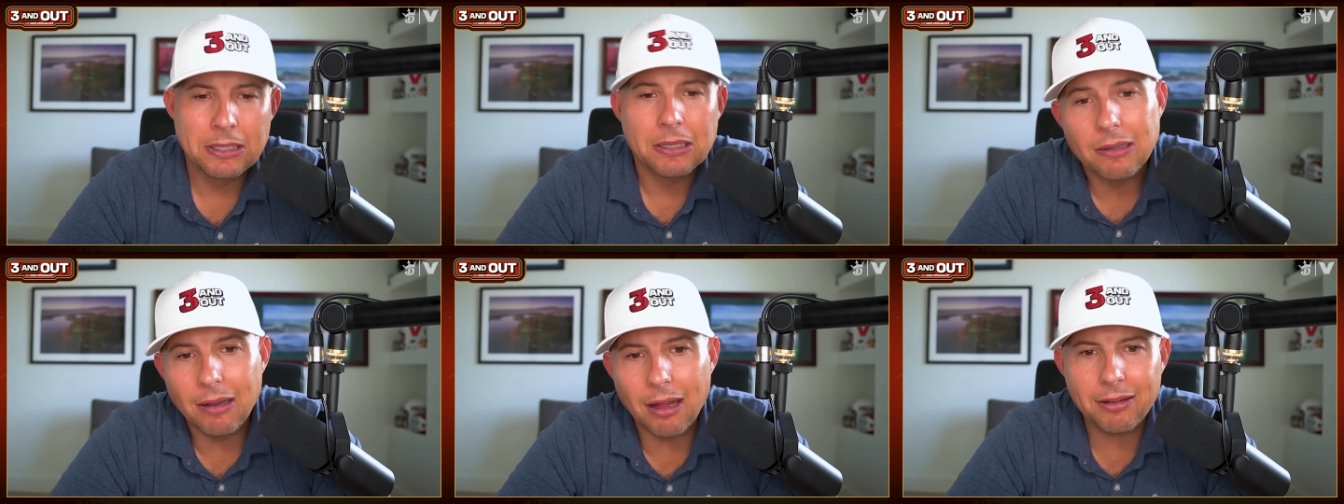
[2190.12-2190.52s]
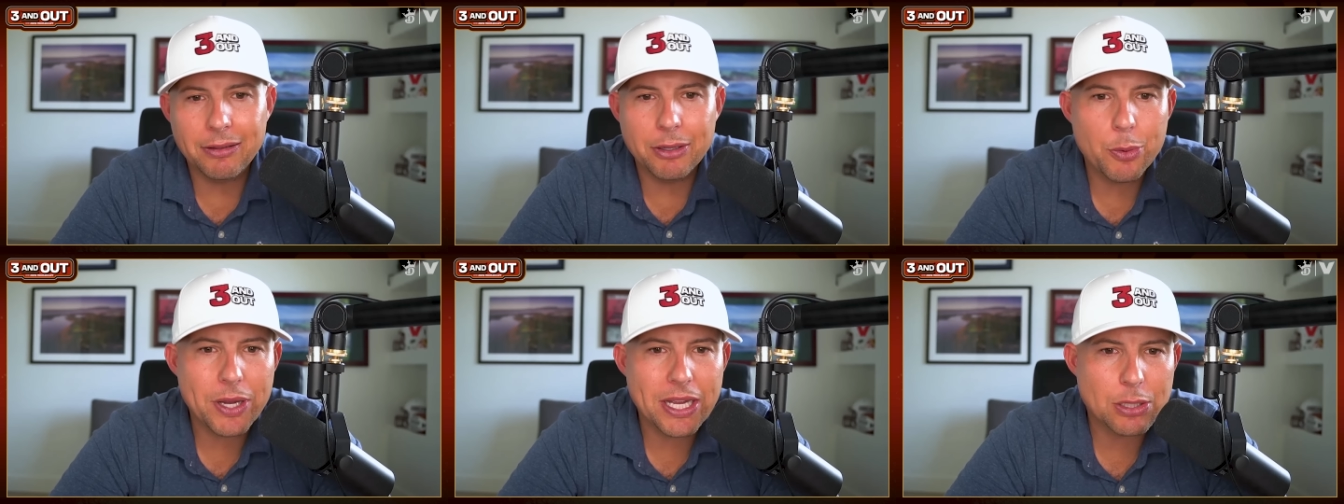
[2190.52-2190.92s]

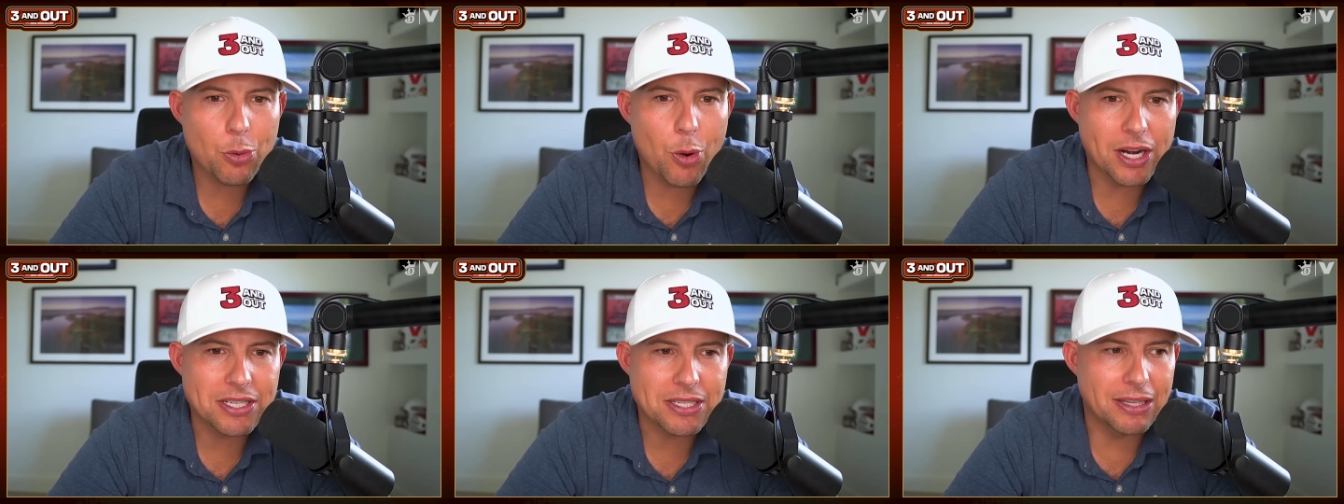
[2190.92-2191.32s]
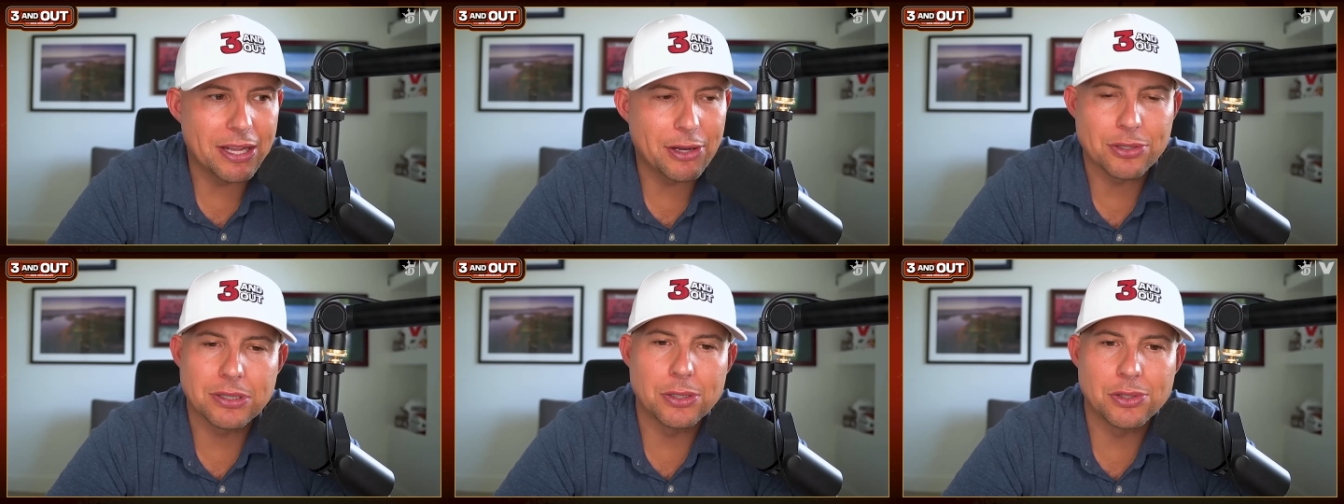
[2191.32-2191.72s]
Luckily, we get to watch the
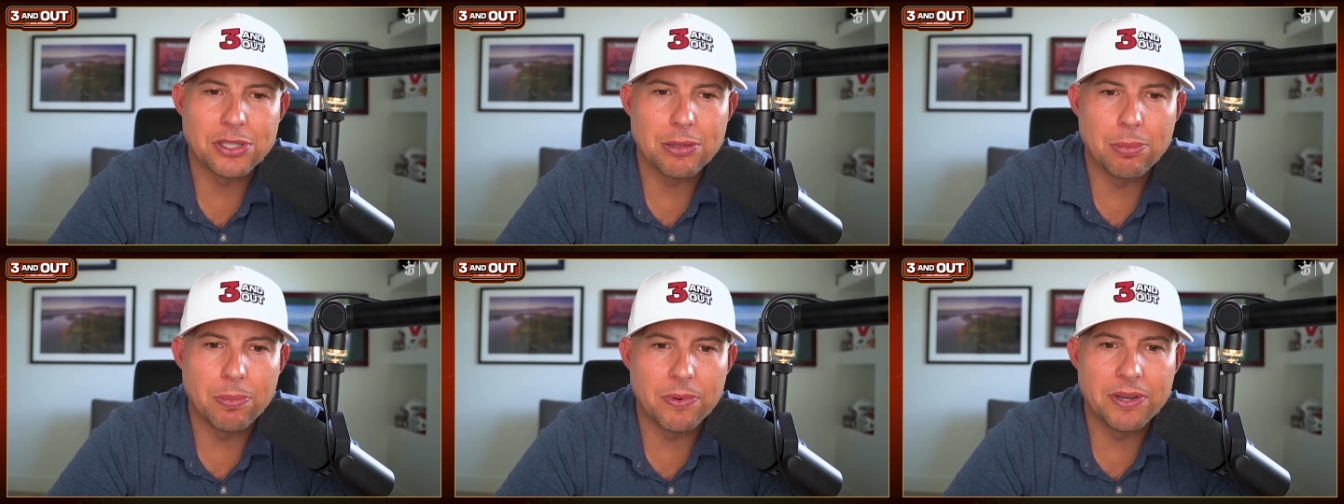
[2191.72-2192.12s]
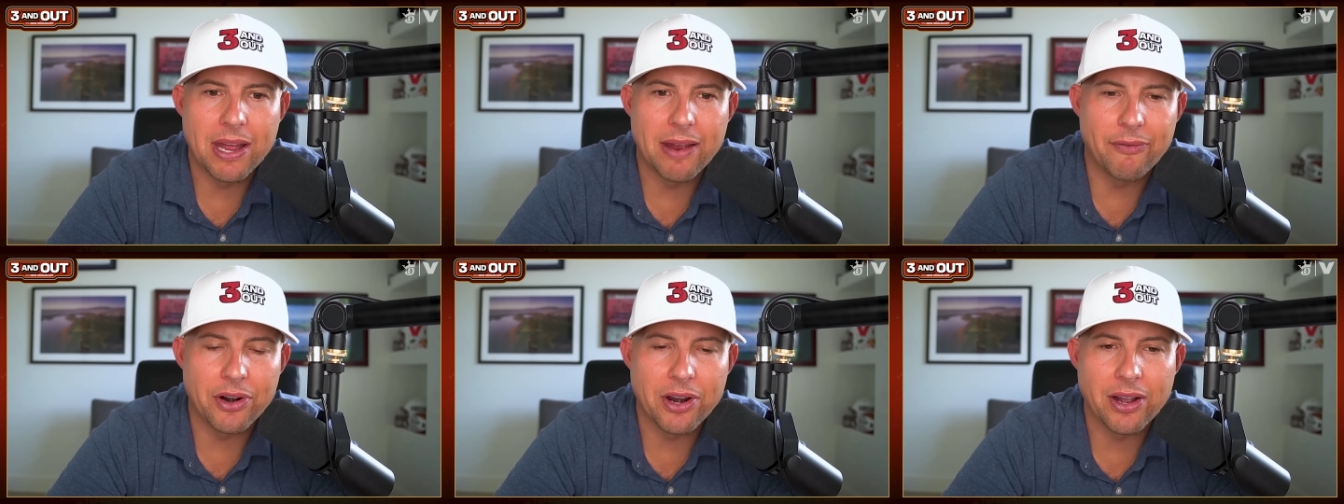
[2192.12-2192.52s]
Lakers lose the
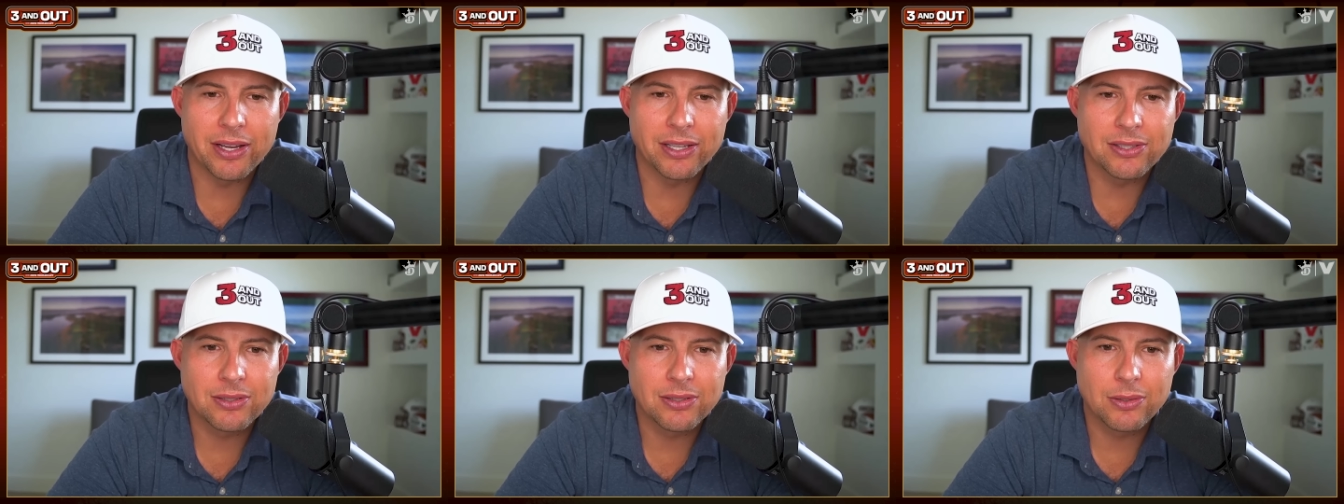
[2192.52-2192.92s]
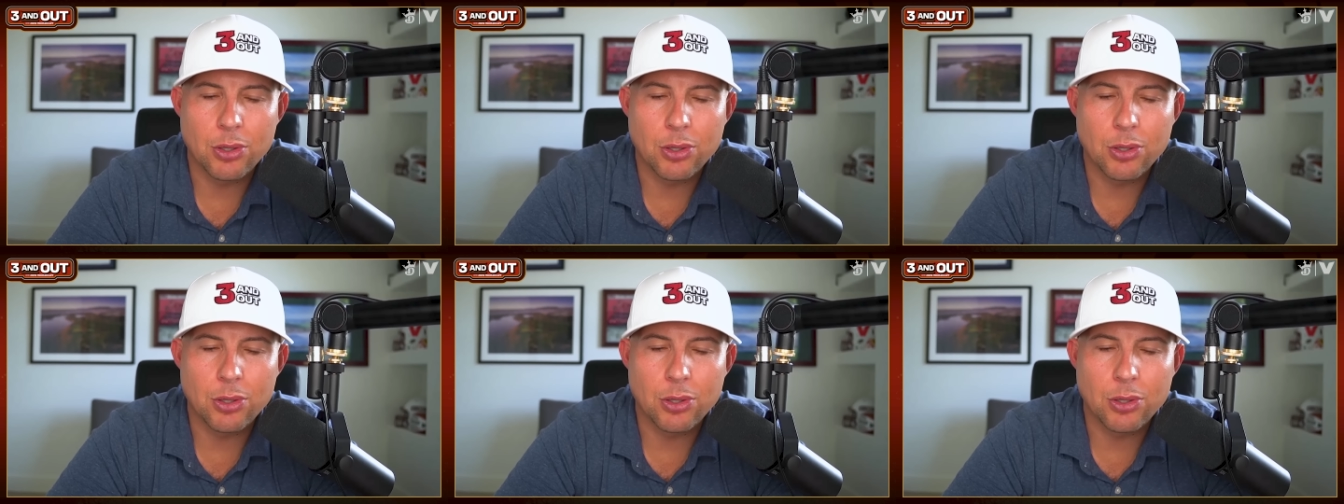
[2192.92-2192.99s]
Denver Nuggets,